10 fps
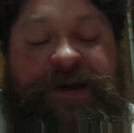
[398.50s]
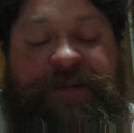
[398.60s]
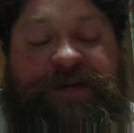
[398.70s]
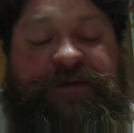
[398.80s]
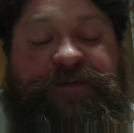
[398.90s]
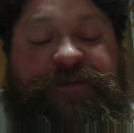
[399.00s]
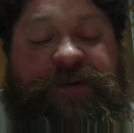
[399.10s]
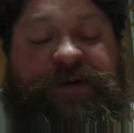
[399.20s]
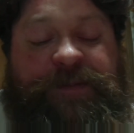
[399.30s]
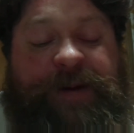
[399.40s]
But the four
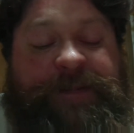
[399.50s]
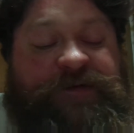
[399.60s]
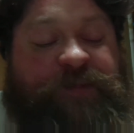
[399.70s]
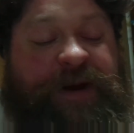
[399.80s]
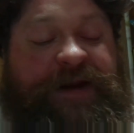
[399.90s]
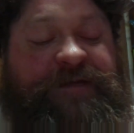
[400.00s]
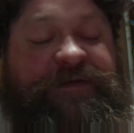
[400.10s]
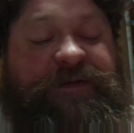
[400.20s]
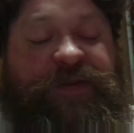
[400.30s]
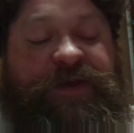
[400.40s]
little puppies waited
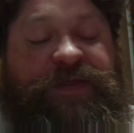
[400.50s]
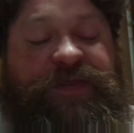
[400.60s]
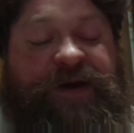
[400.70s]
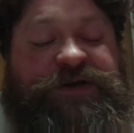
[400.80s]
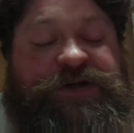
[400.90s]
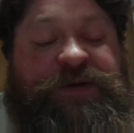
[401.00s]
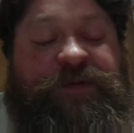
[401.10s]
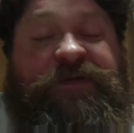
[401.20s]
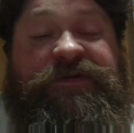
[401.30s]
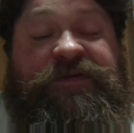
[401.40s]
till they thought she
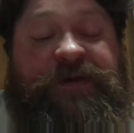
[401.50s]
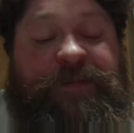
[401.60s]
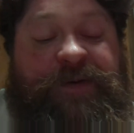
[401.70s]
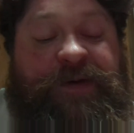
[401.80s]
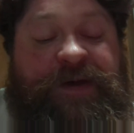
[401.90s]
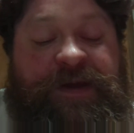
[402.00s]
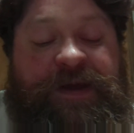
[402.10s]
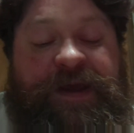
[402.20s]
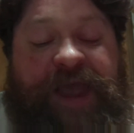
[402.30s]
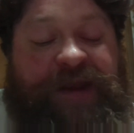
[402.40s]
was asleep,
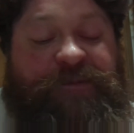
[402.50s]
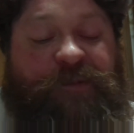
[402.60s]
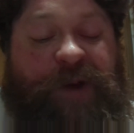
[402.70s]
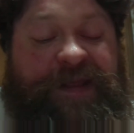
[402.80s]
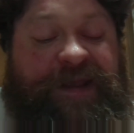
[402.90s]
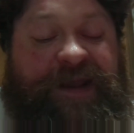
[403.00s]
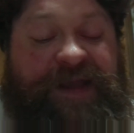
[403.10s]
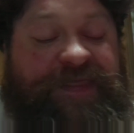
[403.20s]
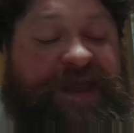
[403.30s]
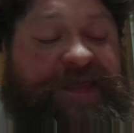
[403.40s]
and went,
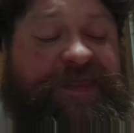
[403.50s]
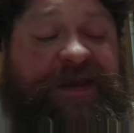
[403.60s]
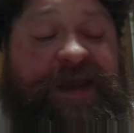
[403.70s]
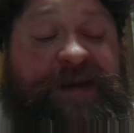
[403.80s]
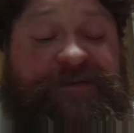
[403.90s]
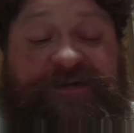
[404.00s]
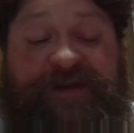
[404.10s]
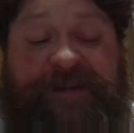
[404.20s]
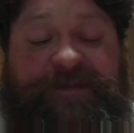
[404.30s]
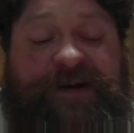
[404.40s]
and then they
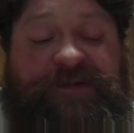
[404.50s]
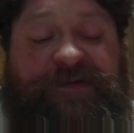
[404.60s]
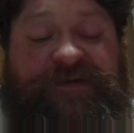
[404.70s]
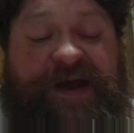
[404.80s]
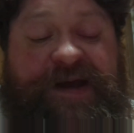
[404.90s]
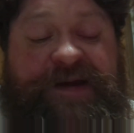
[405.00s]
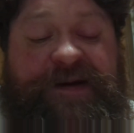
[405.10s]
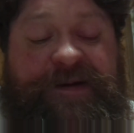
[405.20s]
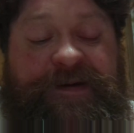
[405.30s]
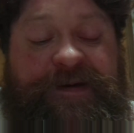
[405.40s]
slipped outside
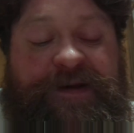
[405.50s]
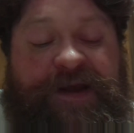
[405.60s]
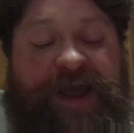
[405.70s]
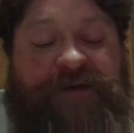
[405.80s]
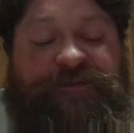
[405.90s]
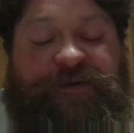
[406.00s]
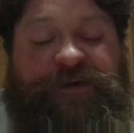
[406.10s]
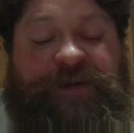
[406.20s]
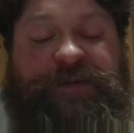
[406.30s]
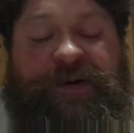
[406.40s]
and filled
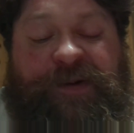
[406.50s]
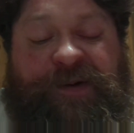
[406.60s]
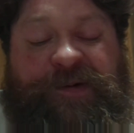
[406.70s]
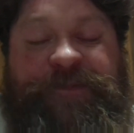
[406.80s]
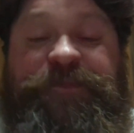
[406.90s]
up the hole.